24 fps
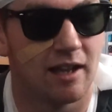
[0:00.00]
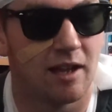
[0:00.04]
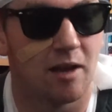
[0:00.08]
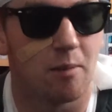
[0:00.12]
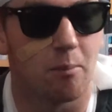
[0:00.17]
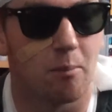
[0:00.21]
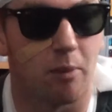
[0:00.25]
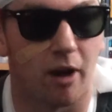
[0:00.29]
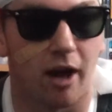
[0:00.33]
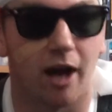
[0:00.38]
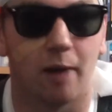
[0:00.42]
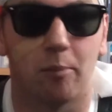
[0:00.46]

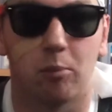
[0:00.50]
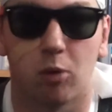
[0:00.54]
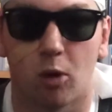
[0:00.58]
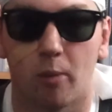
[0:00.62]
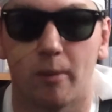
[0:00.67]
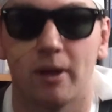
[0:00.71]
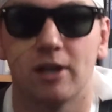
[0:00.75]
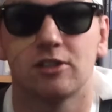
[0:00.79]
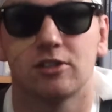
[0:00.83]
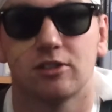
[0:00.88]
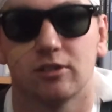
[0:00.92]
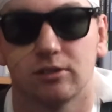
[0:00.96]
but I
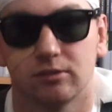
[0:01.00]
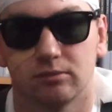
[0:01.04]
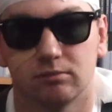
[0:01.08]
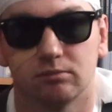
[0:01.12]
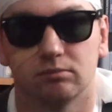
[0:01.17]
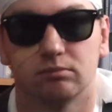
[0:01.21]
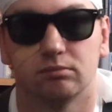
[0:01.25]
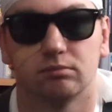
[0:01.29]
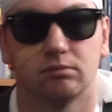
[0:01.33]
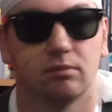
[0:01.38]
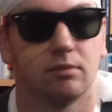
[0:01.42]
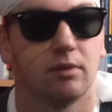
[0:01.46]
promise.
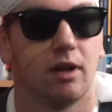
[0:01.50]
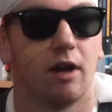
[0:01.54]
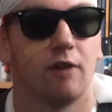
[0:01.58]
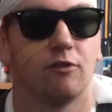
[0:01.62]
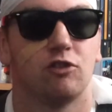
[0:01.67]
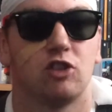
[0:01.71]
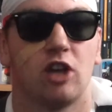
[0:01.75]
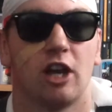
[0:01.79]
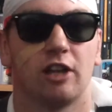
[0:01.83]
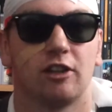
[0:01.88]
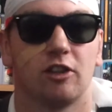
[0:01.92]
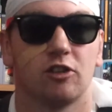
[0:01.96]

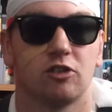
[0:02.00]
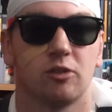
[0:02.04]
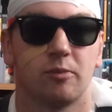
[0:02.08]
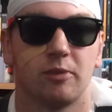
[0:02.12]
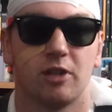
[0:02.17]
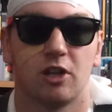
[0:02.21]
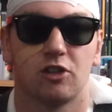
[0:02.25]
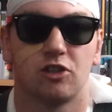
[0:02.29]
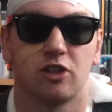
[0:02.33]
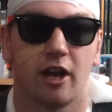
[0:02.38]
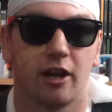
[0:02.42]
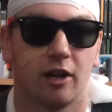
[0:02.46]
Checked out some of
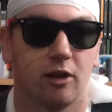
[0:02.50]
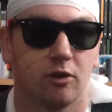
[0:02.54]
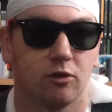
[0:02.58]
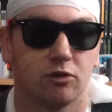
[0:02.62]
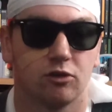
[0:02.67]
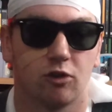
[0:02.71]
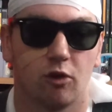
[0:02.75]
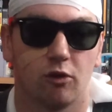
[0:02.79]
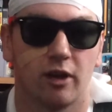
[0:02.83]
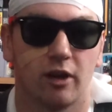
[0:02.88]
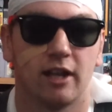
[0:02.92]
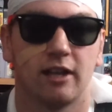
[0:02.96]
your channels
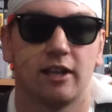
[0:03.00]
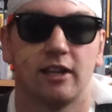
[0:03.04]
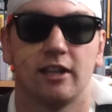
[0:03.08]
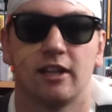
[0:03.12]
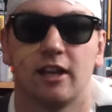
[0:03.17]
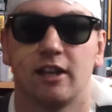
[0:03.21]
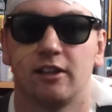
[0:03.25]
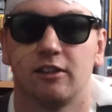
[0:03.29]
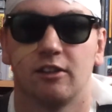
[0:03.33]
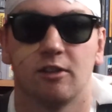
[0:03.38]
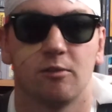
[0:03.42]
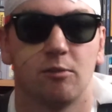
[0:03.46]
already
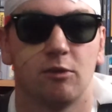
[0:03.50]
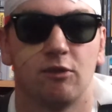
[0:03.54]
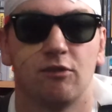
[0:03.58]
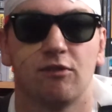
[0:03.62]
and they've been